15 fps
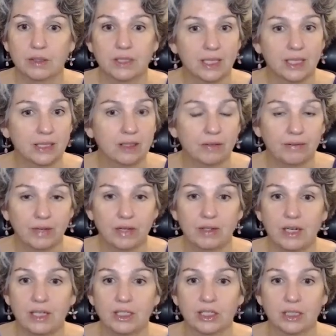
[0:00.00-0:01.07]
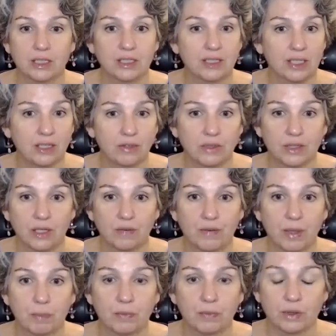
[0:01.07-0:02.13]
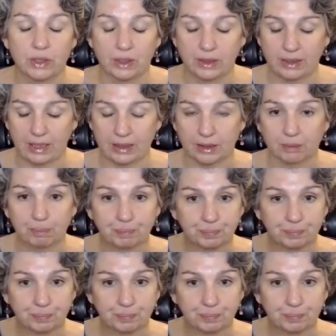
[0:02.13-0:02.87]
set the foundation, set yourself up for success.